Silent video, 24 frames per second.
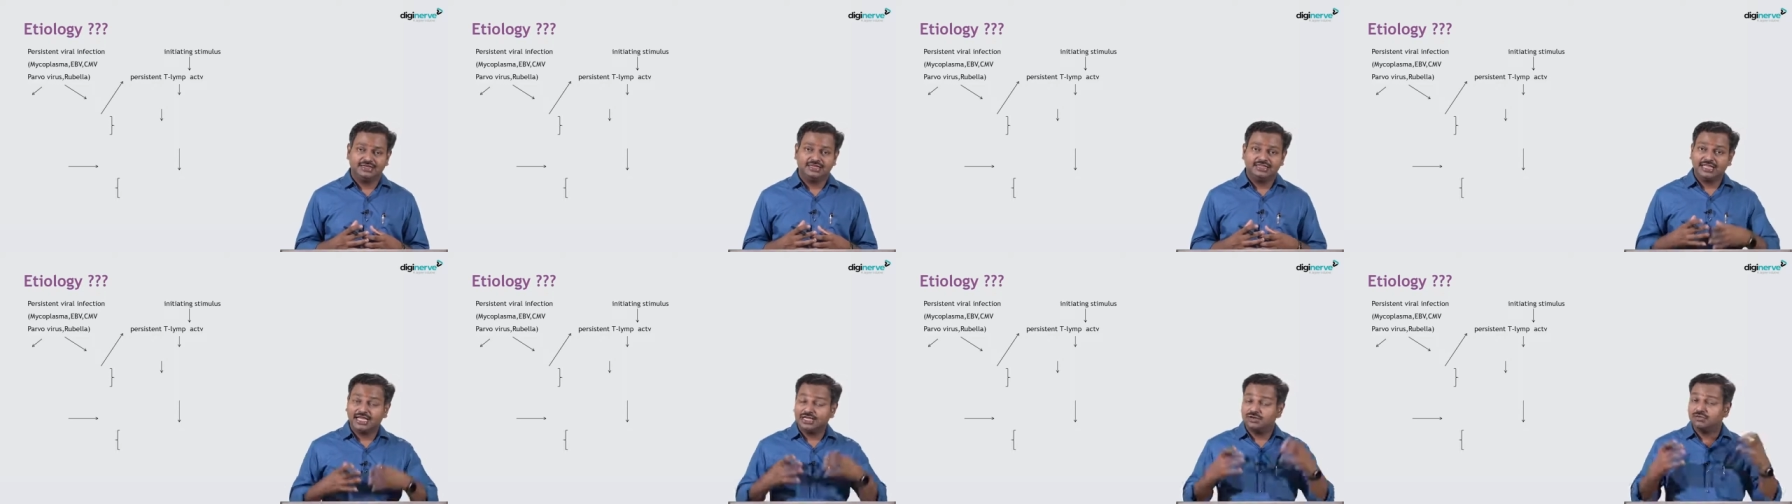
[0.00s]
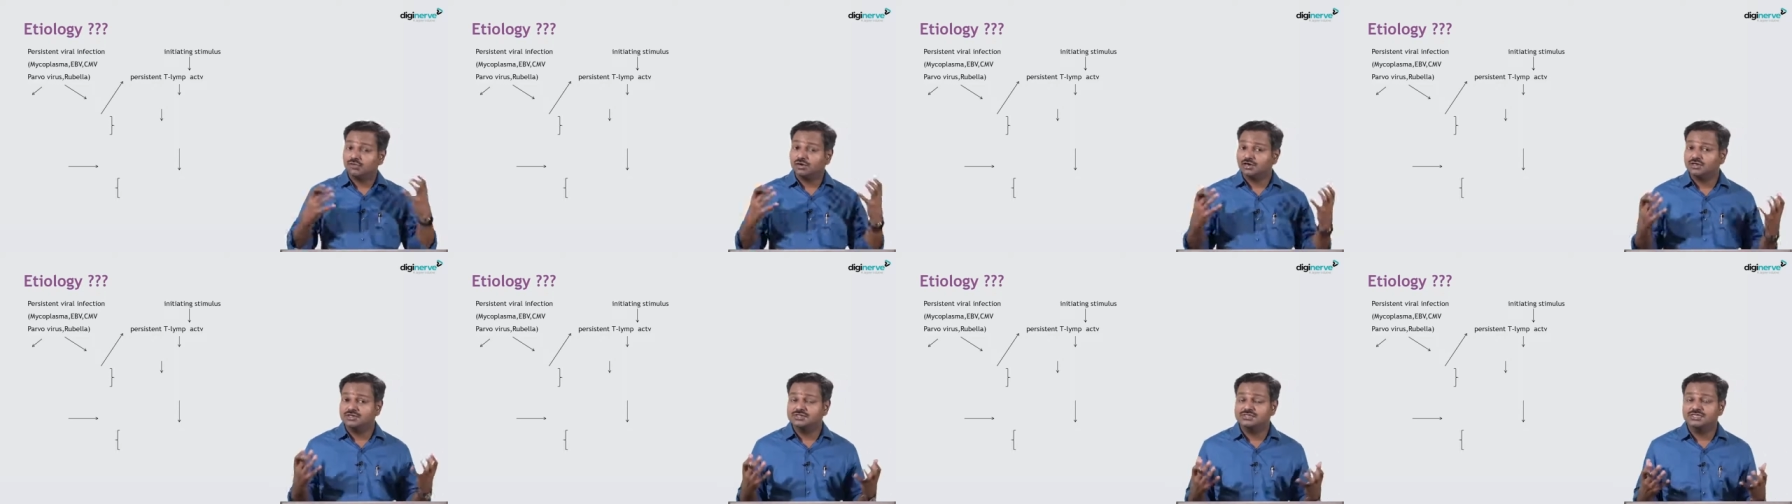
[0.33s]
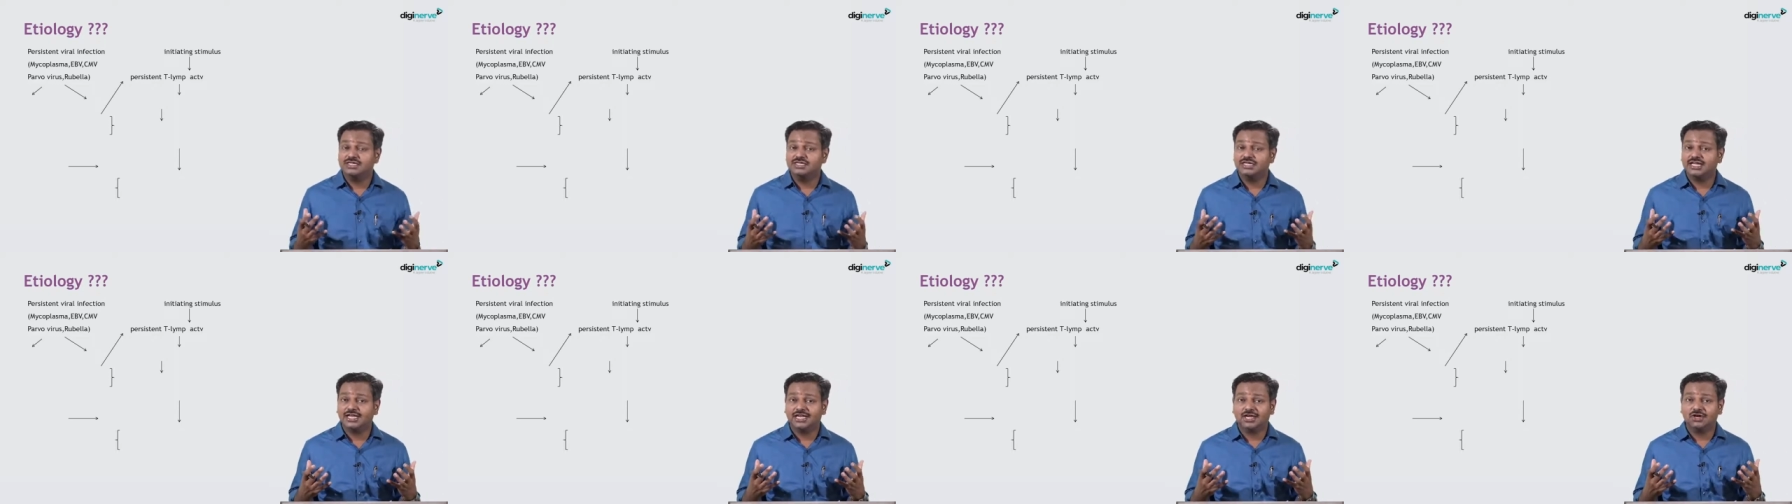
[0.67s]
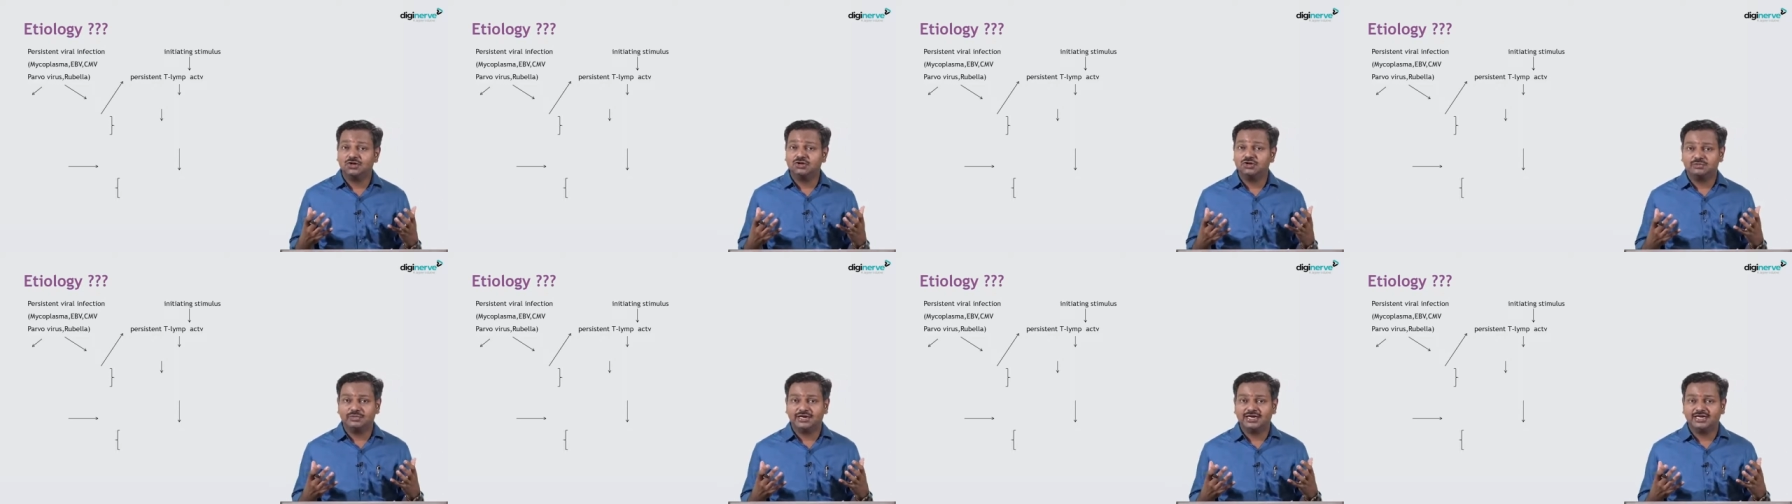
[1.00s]
Like what you see in
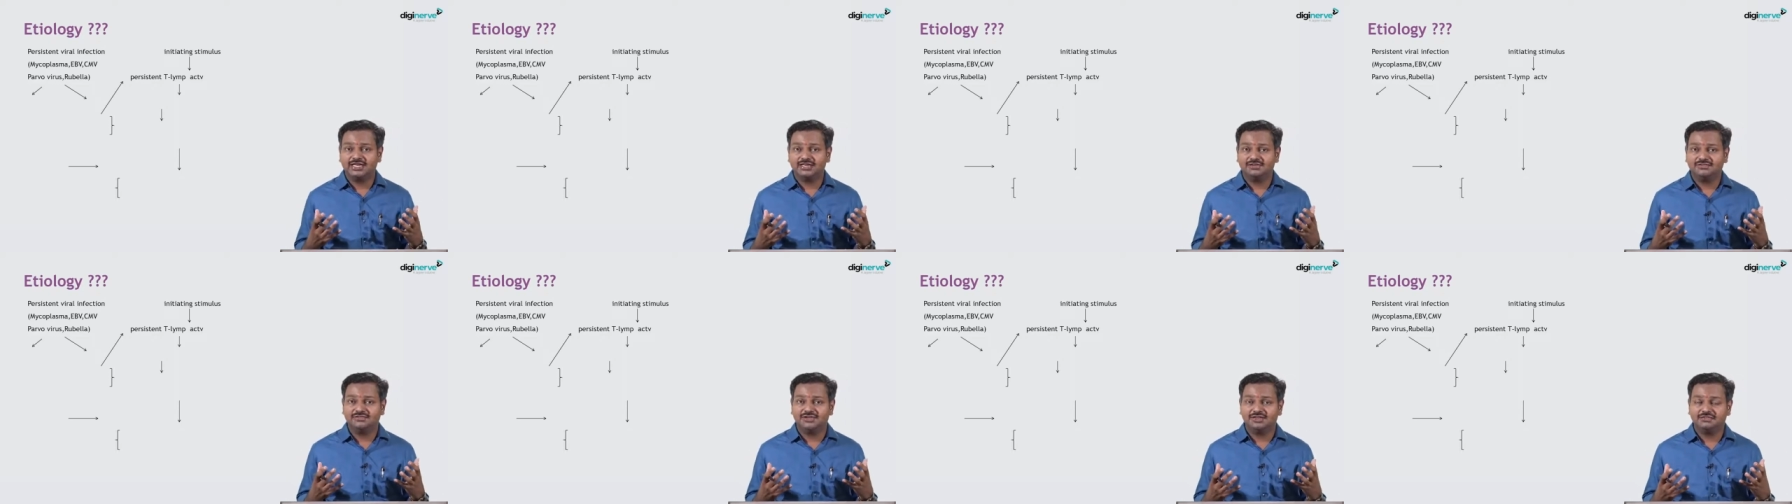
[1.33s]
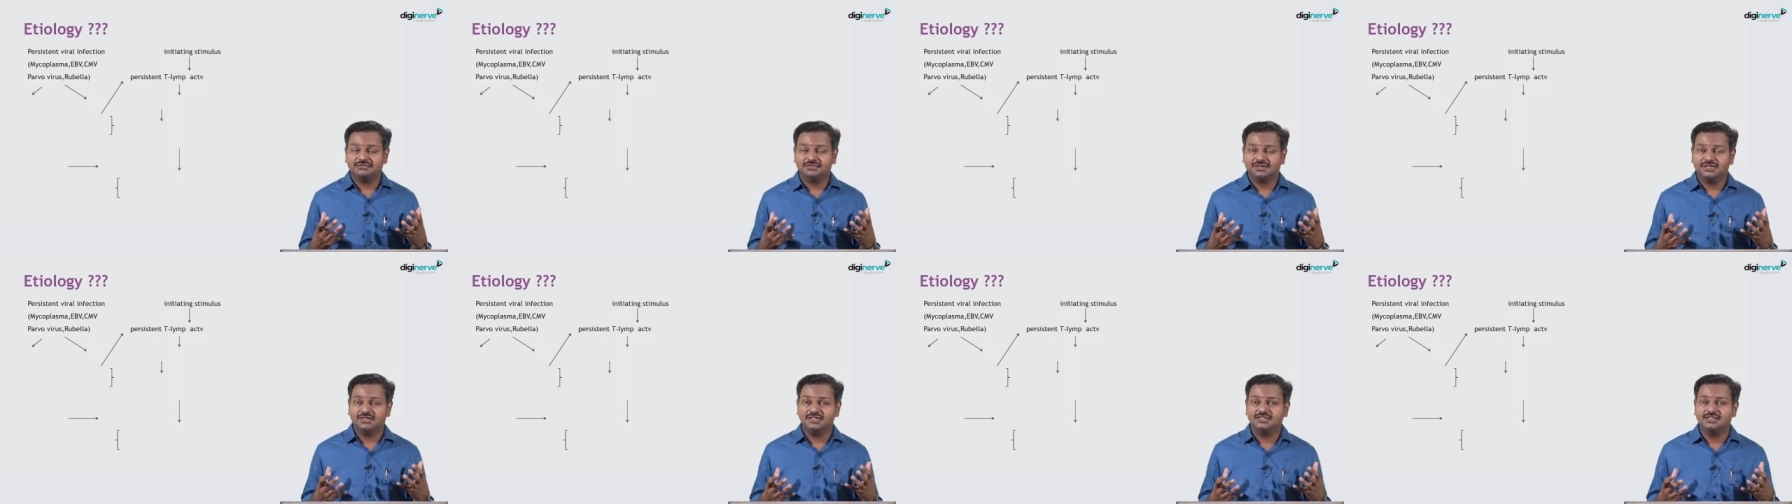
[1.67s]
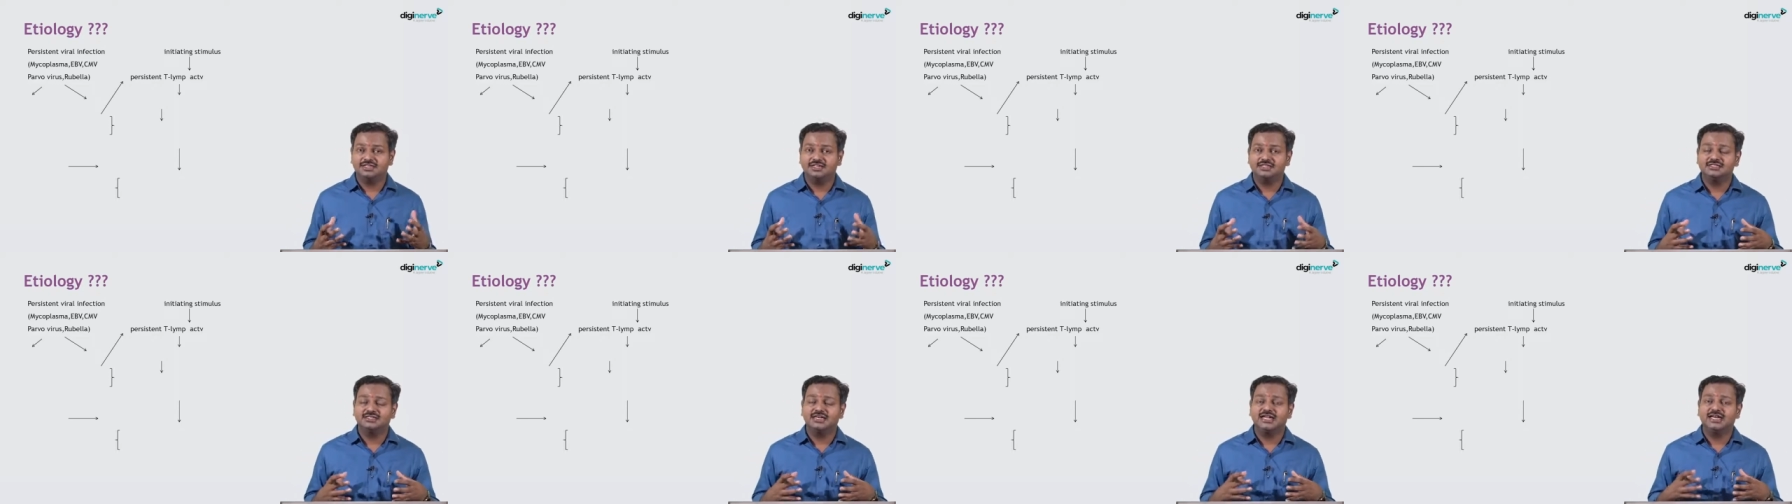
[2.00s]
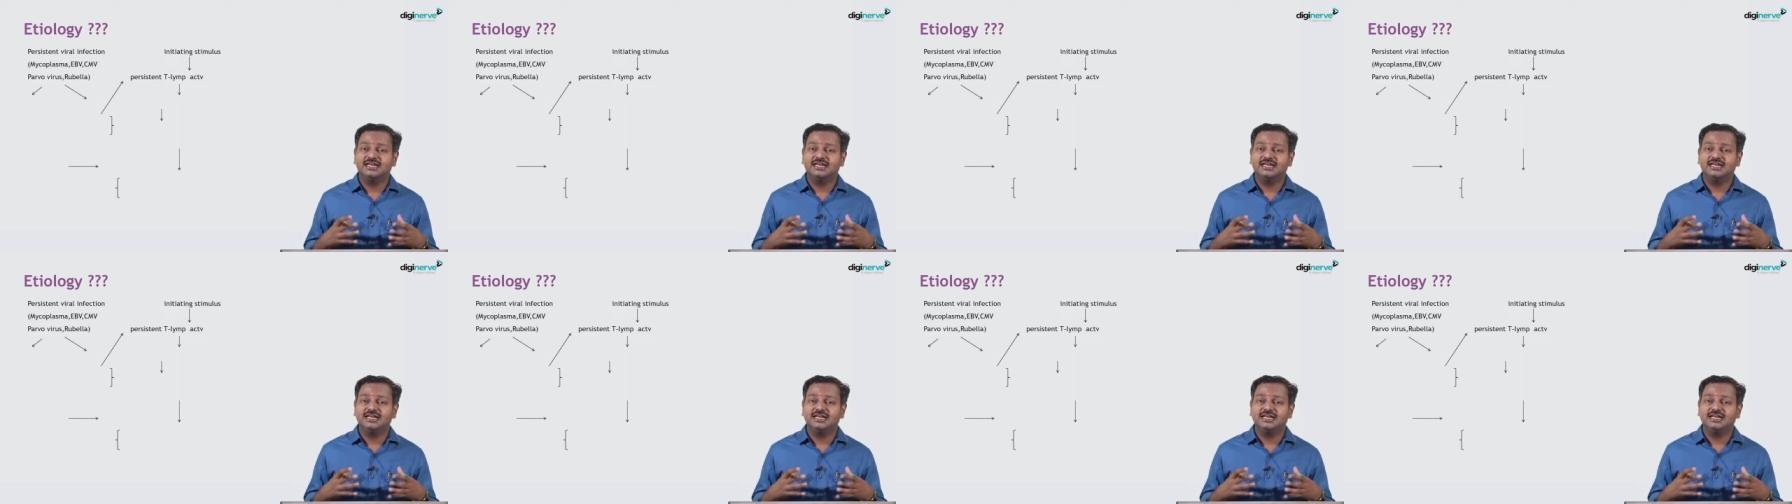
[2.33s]
acute rheumatic fever, there is an